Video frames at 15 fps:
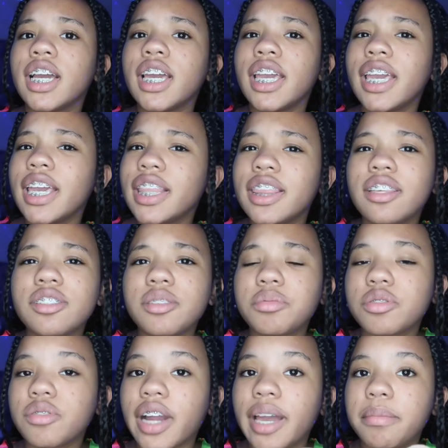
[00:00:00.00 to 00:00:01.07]
hit the
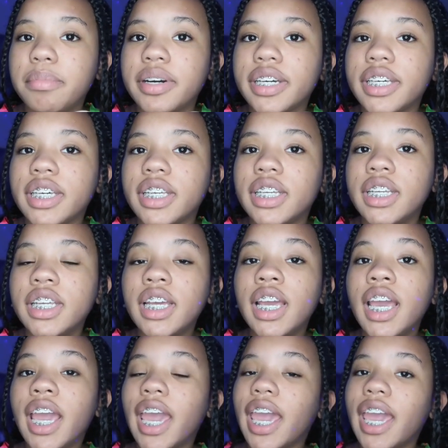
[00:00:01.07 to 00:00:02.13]
subscribe button
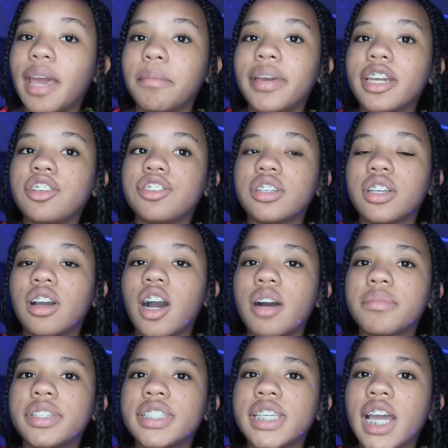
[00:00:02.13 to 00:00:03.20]
and make sure to
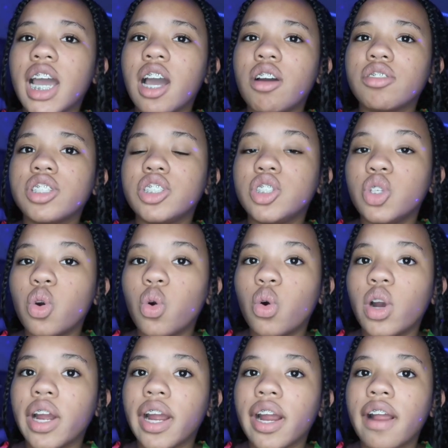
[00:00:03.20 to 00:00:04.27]
comment down
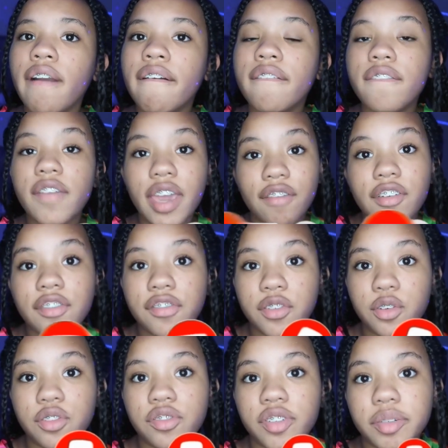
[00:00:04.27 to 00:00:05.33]
your favorite
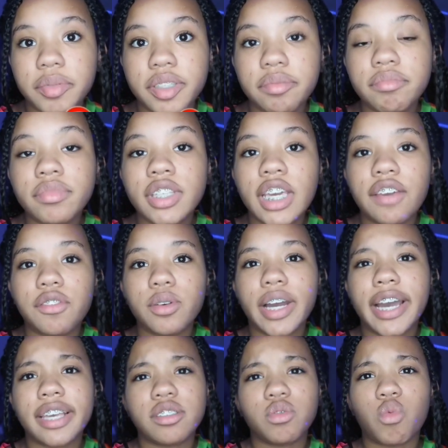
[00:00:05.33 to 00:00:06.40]
food for me if you
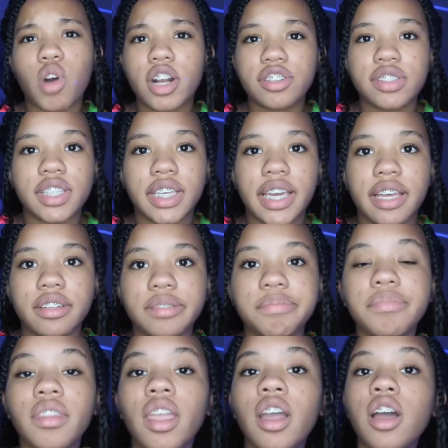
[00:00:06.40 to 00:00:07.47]
guys watch the end.
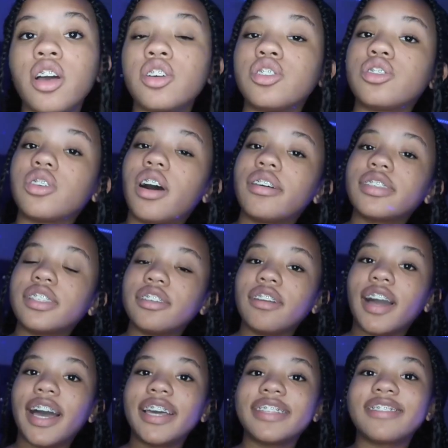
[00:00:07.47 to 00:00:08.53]
So I'll see you
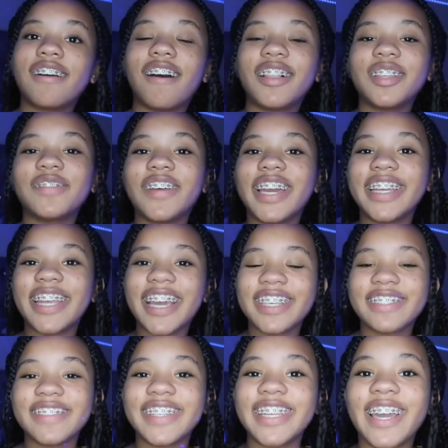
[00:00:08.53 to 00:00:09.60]
guys all in my next
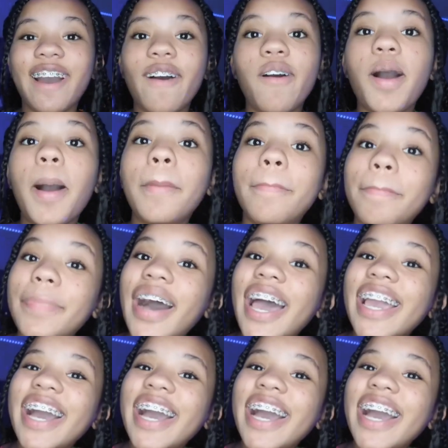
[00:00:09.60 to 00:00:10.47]
video. Bye